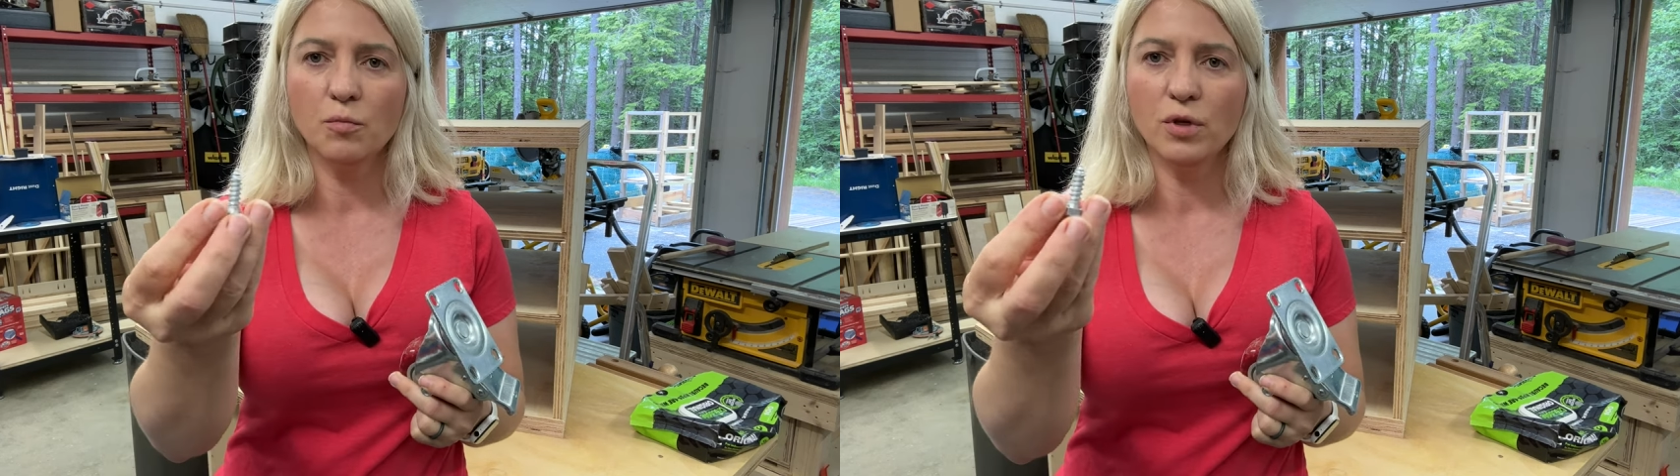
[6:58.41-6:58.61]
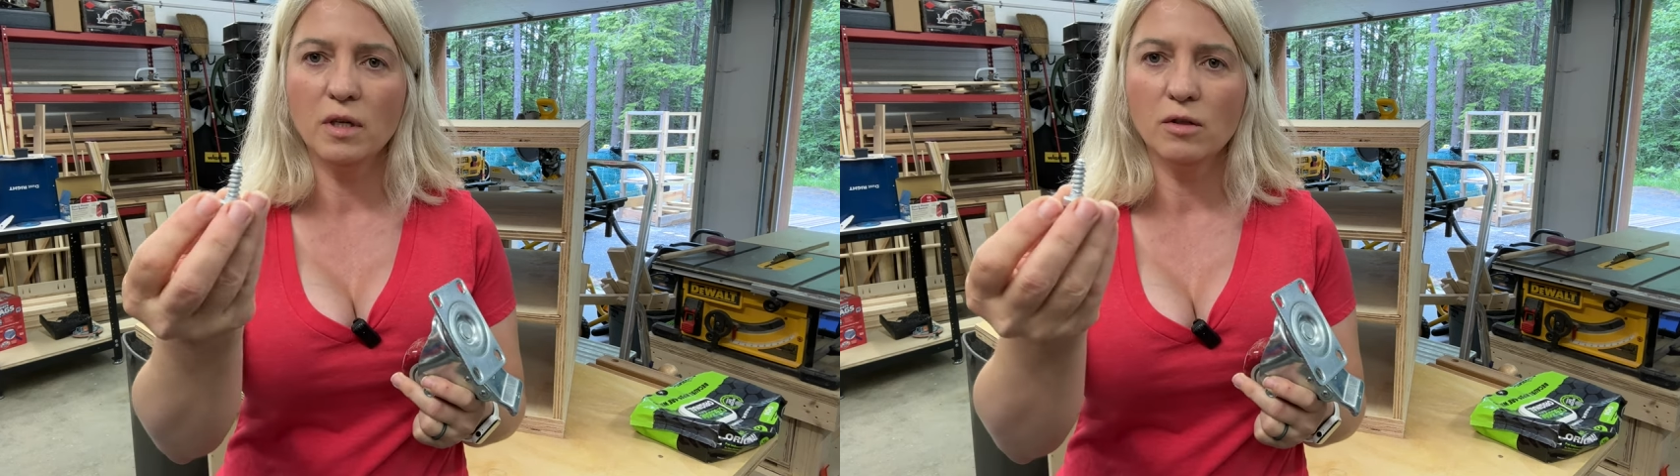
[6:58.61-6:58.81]

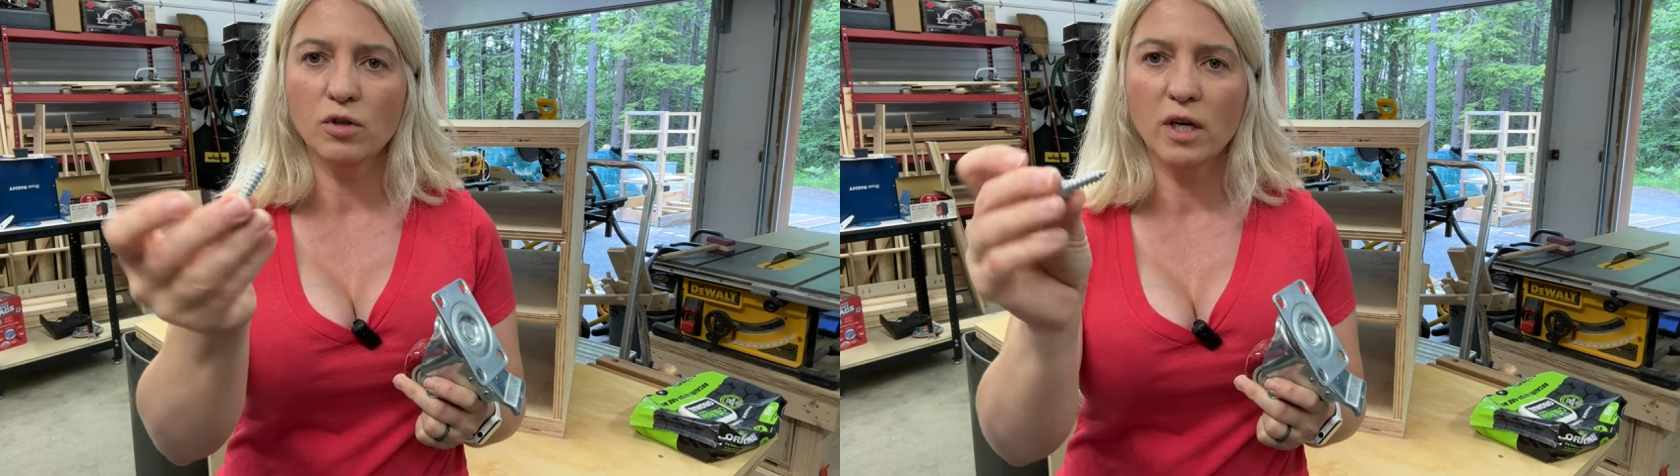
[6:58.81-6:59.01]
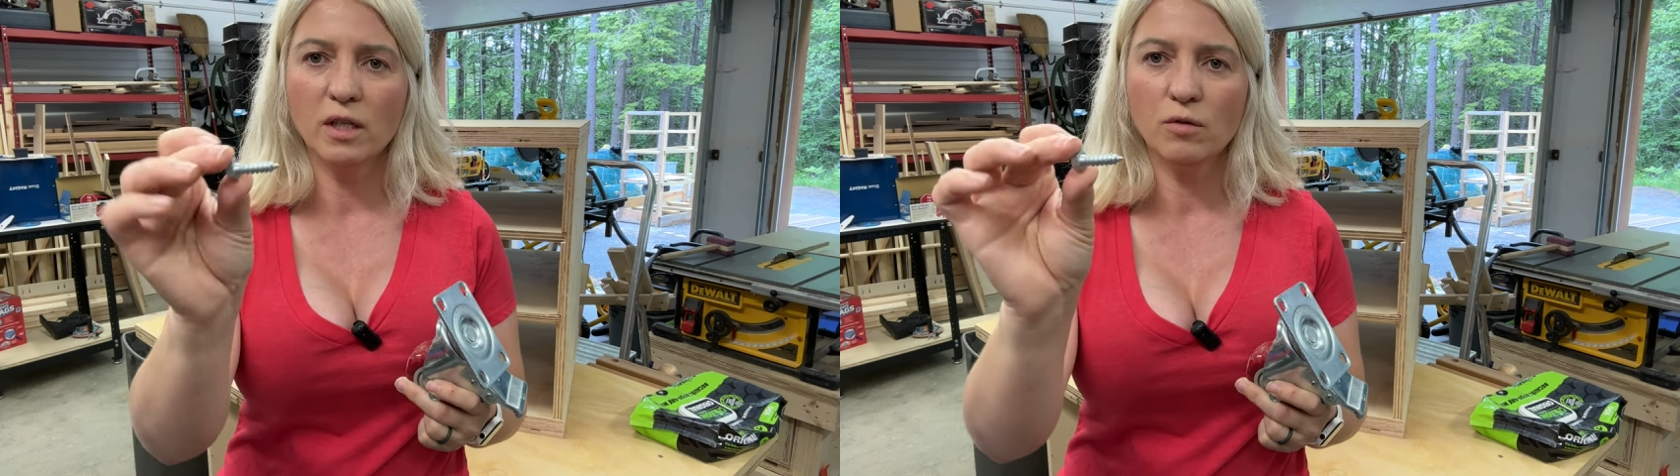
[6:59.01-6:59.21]
putting that
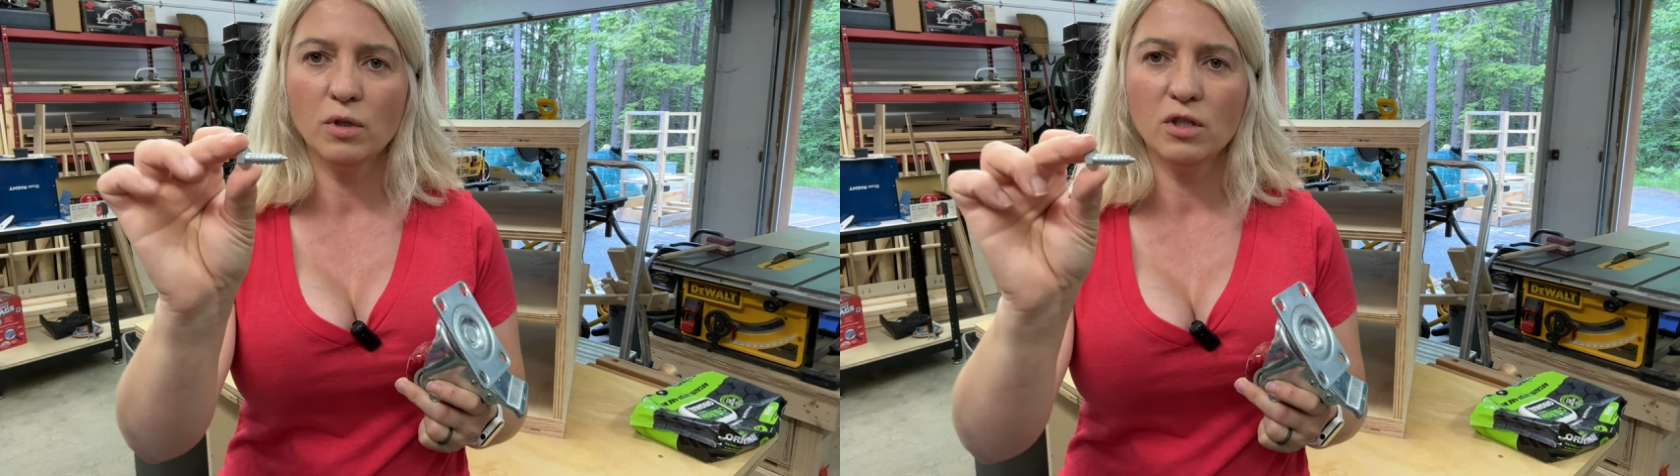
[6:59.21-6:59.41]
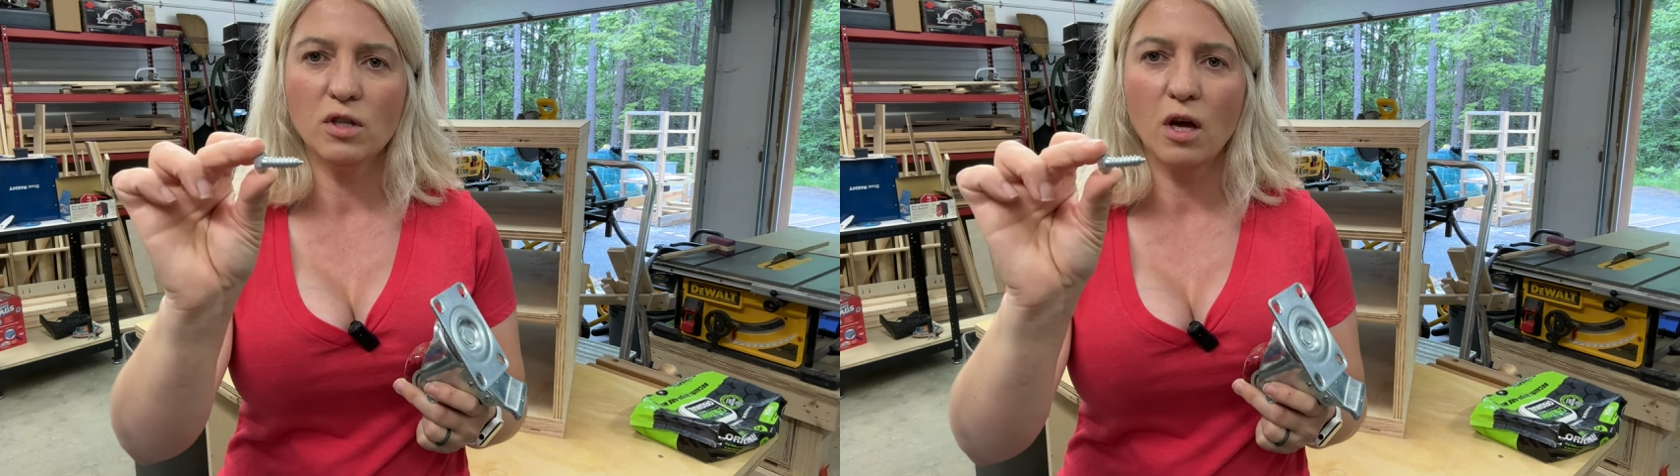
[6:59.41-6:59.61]
together
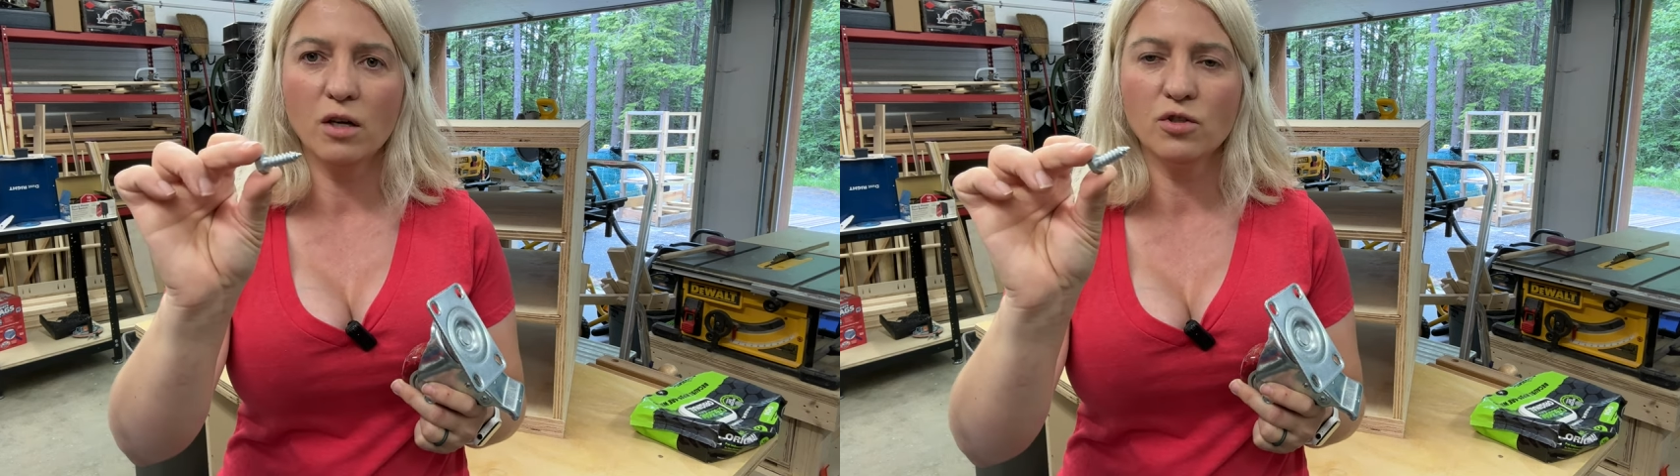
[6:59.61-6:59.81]
with these lug